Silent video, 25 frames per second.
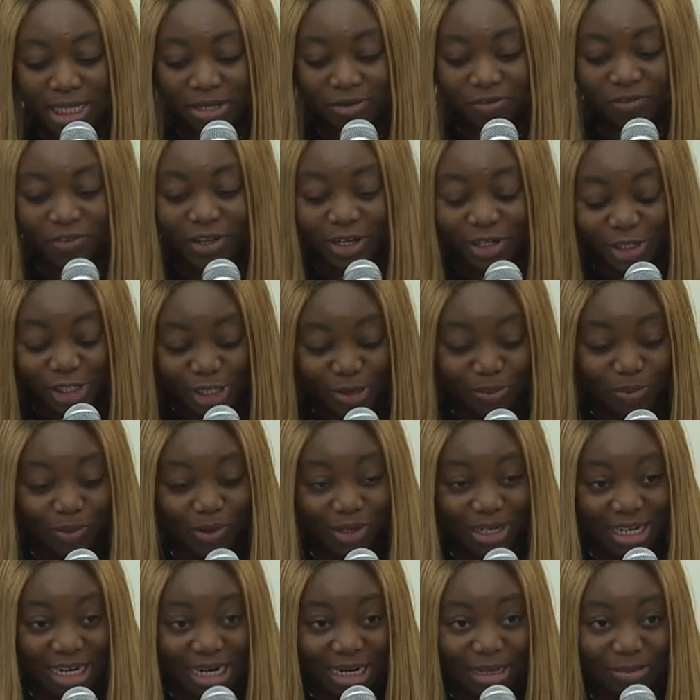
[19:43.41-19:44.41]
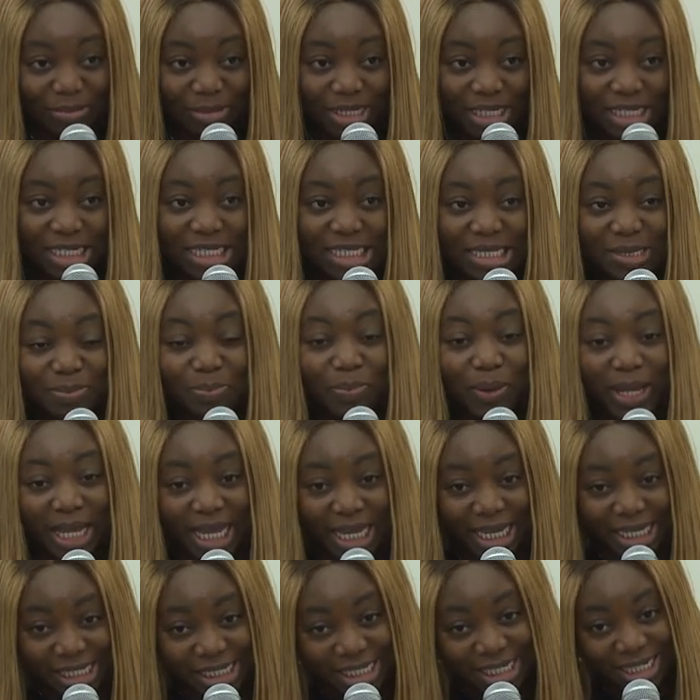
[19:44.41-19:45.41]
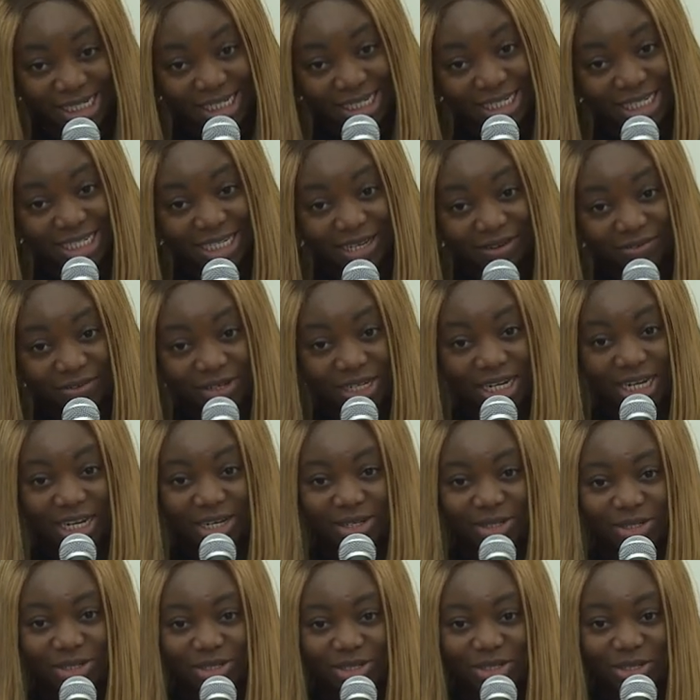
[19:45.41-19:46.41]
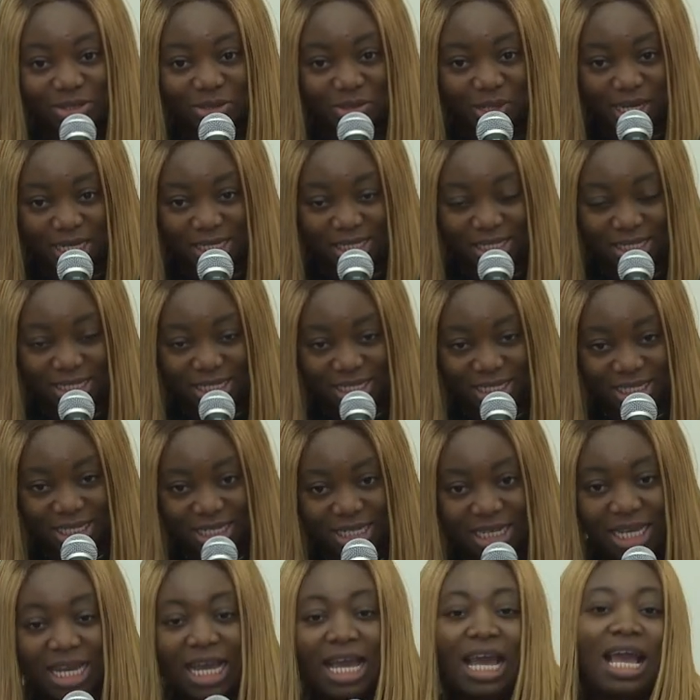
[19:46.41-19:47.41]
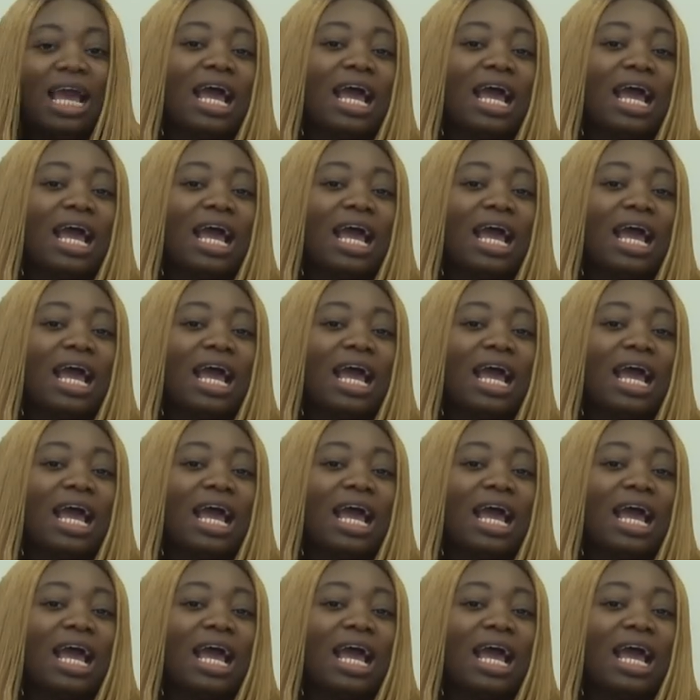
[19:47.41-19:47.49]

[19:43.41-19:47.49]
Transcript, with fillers: fellowship program is paid, 7,000 USD,